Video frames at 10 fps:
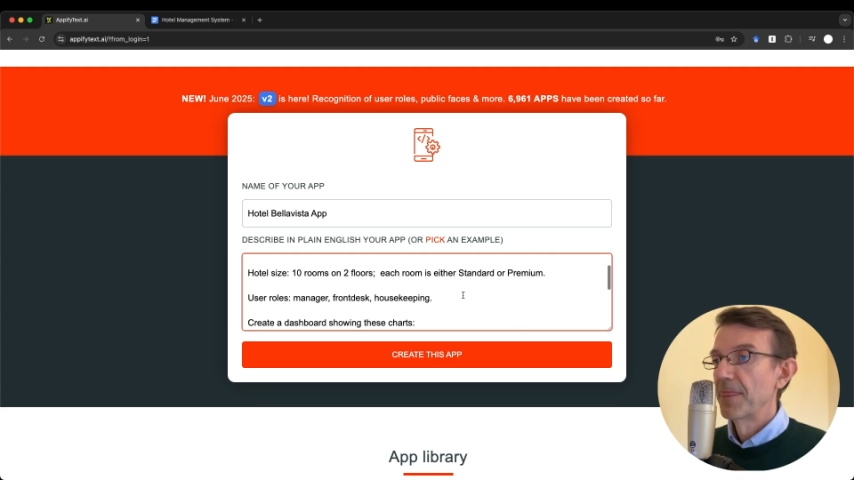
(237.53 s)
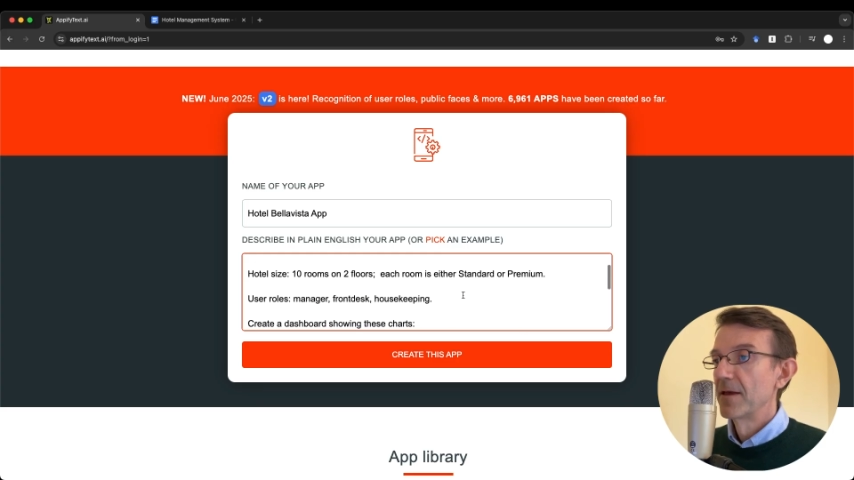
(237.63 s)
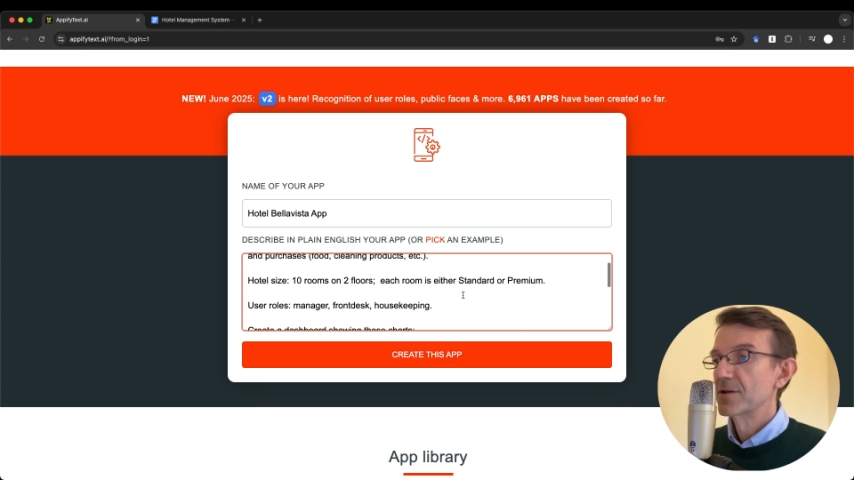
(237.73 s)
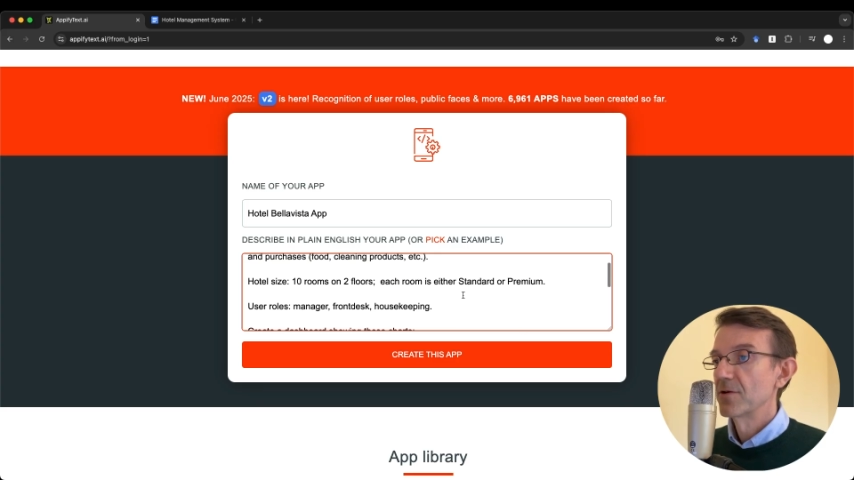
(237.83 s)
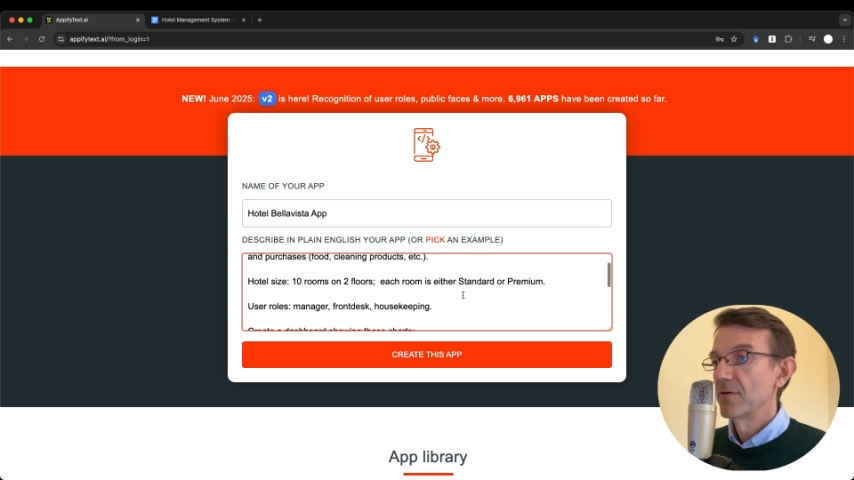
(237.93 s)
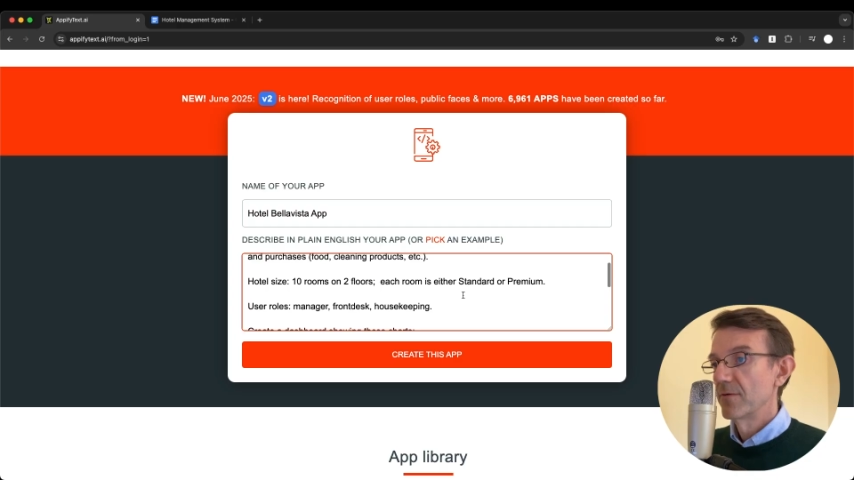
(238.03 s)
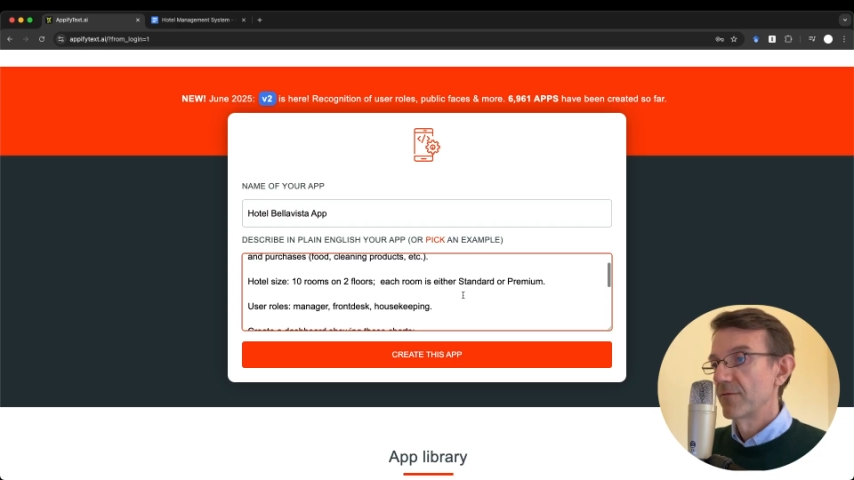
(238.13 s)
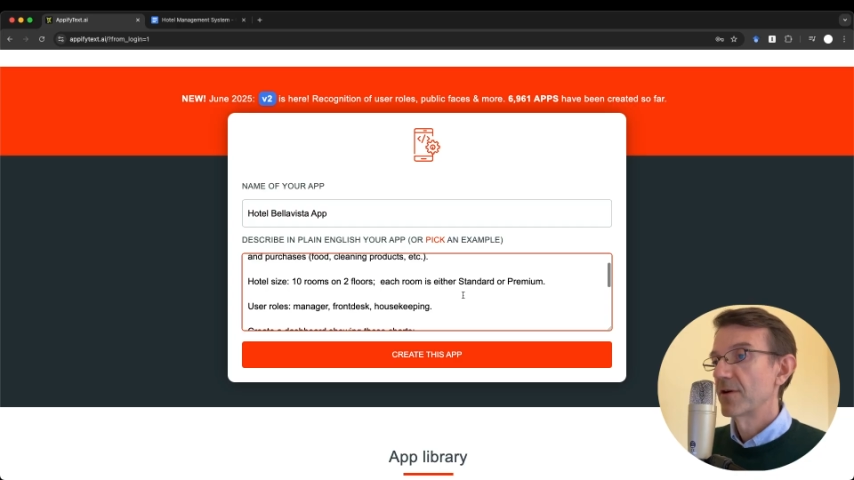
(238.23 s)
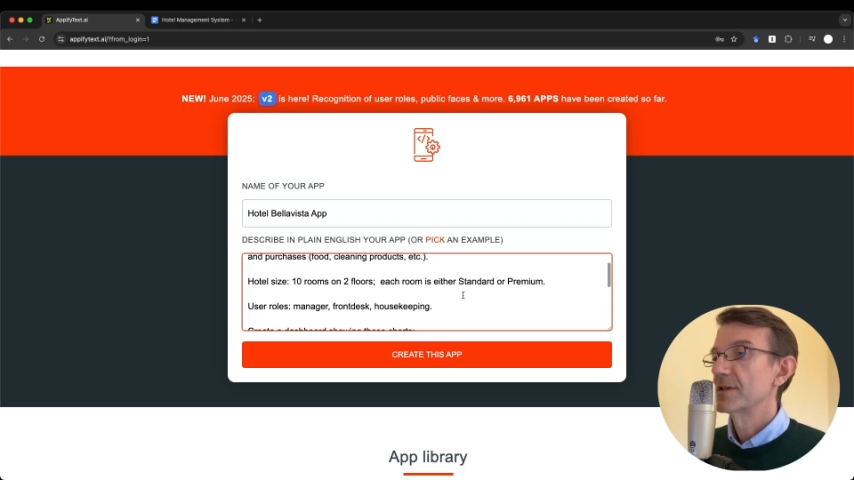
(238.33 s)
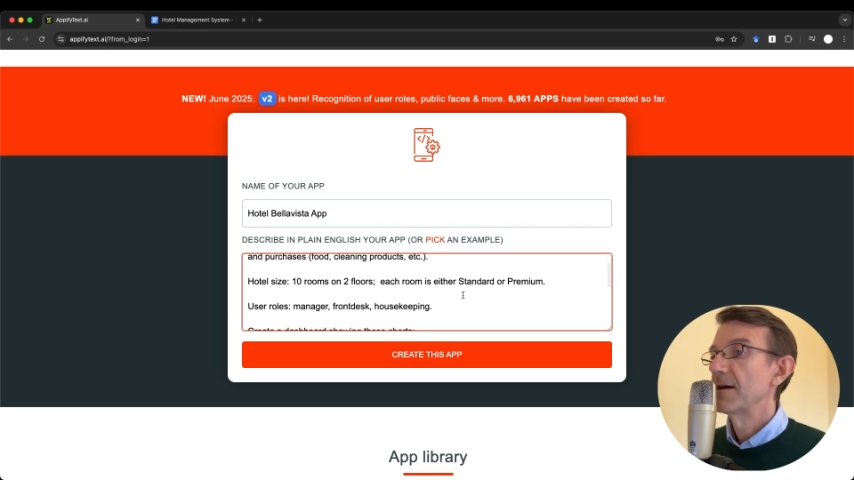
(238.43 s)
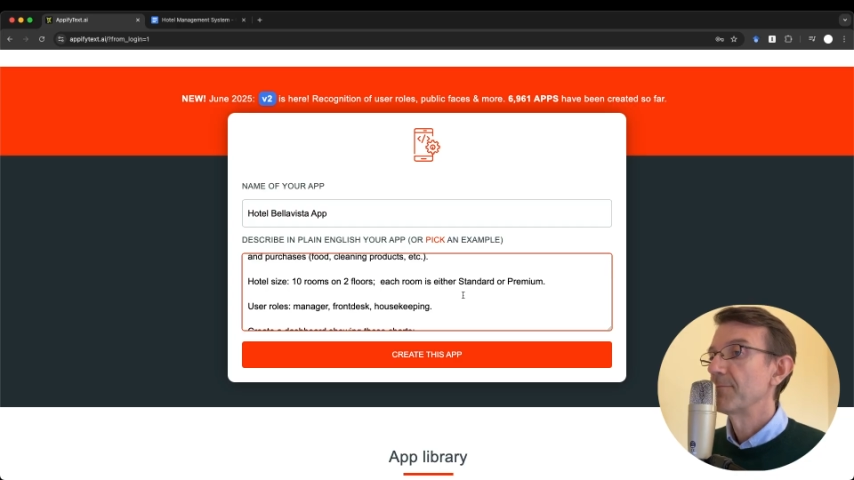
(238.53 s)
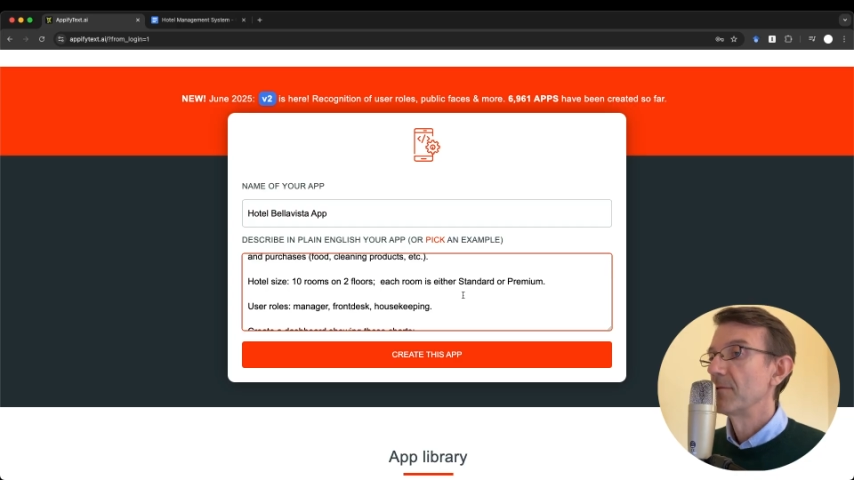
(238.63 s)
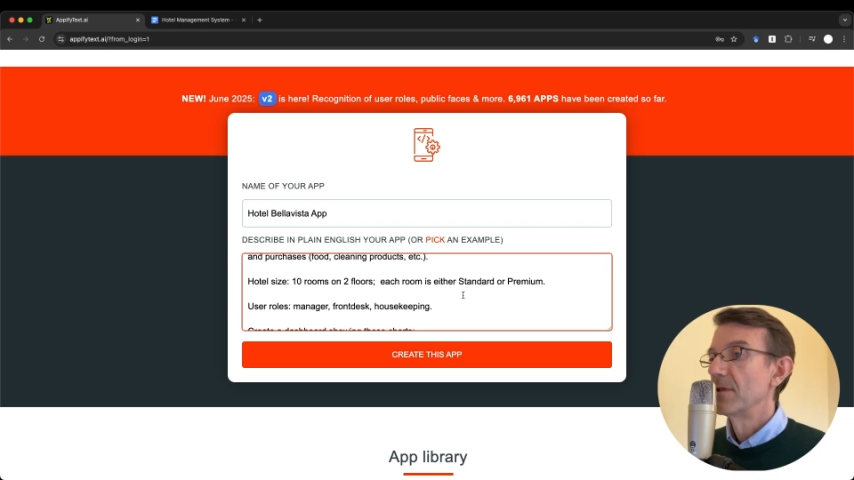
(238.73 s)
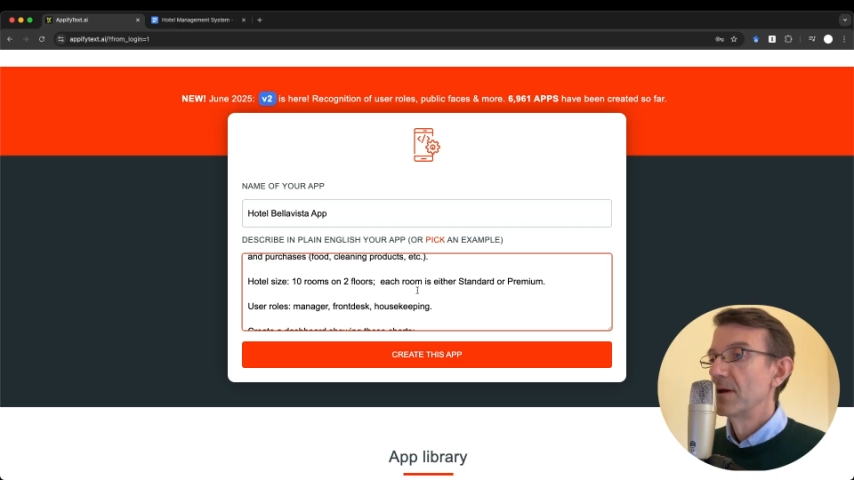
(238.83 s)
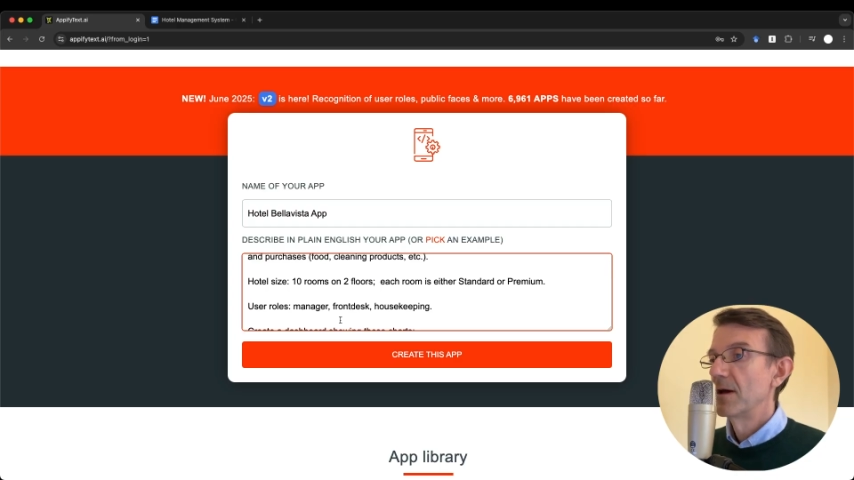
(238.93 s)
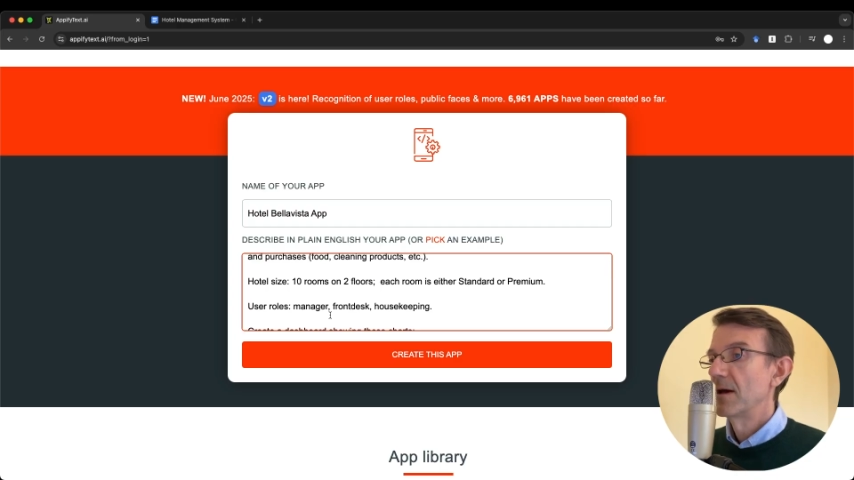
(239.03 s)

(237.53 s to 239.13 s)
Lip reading: So for example,